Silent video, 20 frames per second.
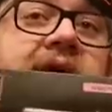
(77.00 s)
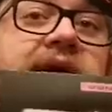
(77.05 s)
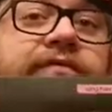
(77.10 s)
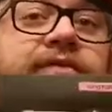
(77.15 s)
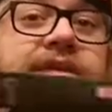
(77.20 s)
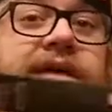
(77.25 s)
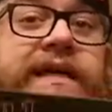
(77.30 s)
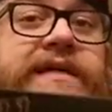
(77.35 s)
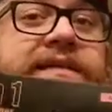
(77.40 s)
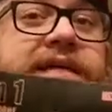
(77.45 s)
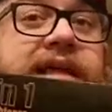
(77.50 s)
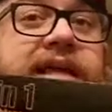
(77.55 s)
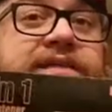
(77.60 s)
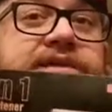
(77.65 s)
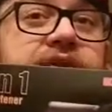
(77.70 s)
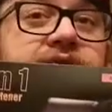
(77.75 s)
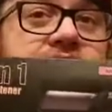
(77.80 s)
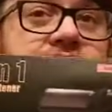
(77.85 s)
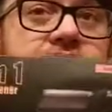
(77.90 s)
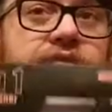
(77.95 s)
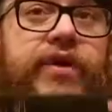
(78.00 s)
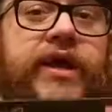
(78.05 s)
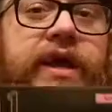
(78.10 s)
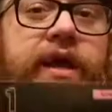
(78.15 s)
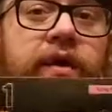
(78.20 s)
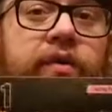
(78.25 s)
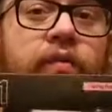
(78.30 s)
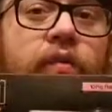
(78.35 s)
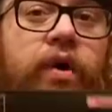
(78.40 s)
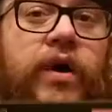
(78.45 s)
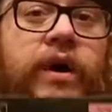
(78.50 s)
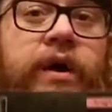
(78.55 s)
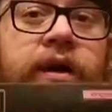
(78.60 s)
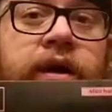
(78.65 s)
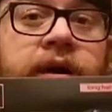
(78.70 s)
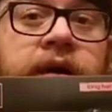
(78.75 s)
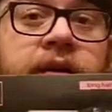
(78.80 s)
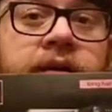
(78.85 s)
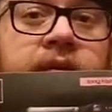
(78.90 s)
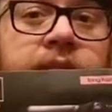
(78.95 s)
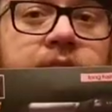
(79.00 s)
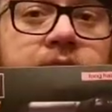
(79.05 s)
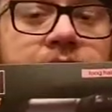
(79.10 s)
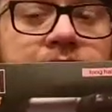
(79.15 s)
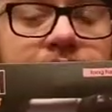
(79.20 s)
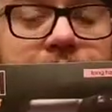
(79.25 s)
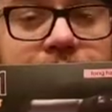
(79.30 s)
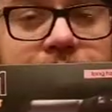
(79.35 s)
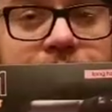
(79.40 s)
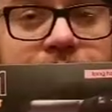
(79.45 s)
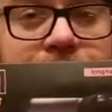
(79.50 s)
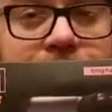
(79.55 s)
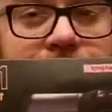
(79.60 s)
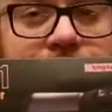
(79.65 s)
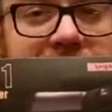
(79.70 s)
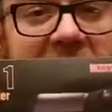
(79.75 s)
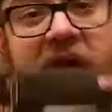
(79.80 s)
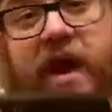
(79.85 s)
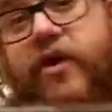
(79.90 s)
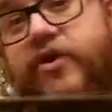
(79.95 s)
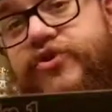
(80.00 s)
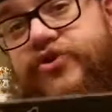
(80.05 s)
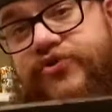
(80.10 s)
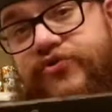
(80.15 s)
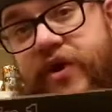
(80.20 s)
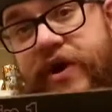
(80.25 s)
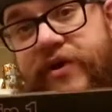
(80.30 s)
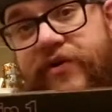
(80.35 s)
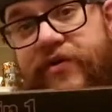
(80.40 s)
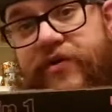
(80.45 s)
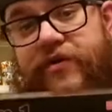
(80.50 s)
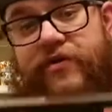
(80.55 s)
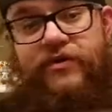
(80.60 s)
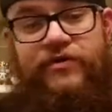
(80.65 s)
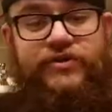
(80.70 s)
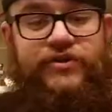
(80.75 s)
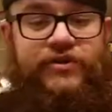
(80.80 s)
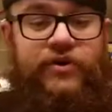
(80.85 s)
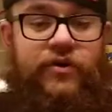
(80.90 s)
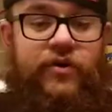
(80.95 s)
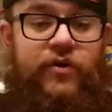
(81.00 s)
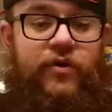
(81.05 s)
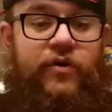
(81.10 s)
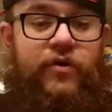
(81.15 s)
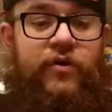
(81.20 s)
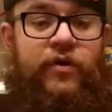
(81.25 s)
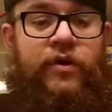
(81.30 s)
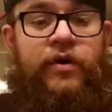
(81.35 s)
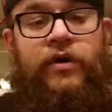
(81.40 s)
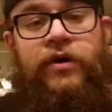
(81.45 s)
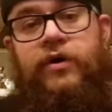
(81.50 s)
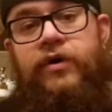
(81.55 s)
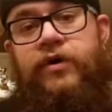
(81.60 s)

advertise it as a three-in-one hair straightener. So